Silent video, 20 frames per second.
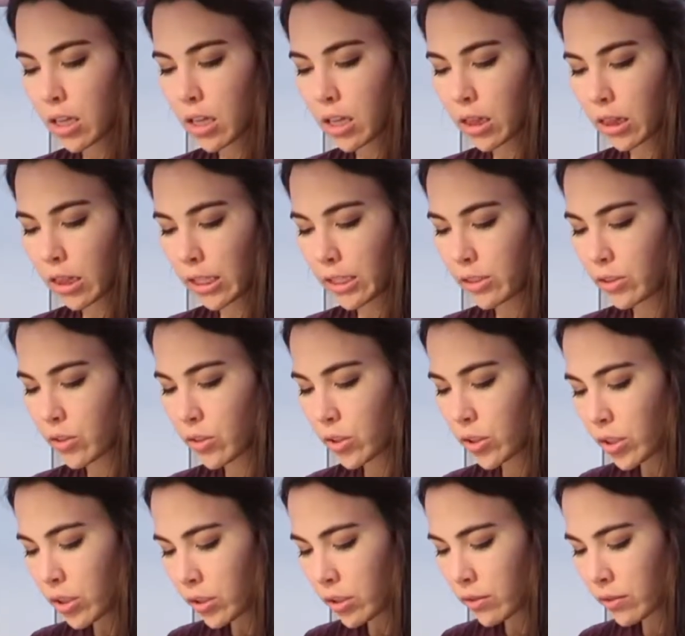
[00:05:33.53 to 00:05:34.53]

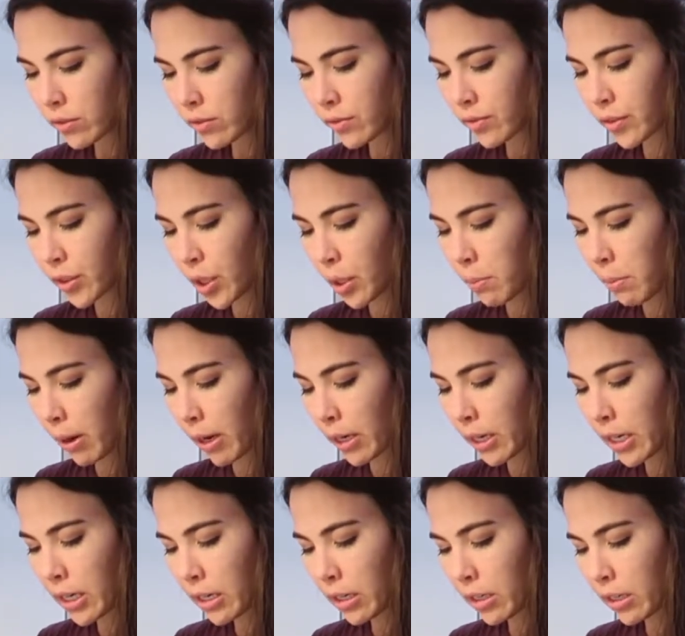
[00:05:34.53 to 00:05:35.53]
cleanser for your
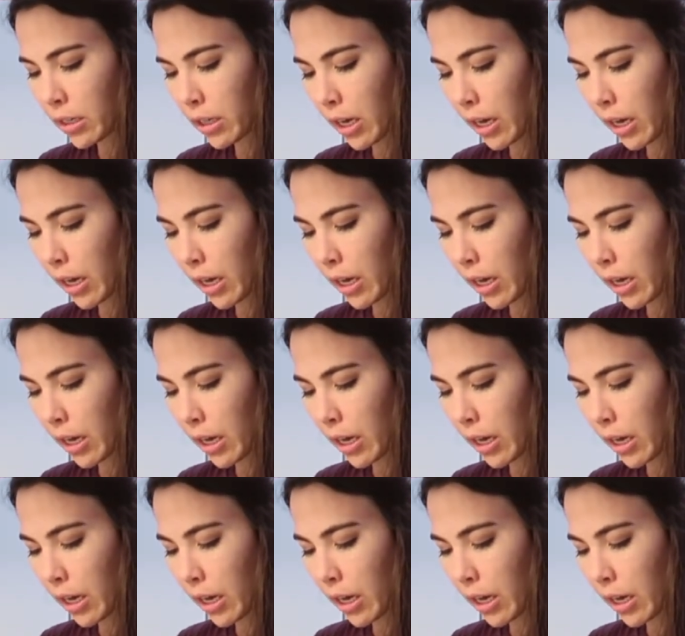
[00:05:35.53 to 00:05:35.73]
body.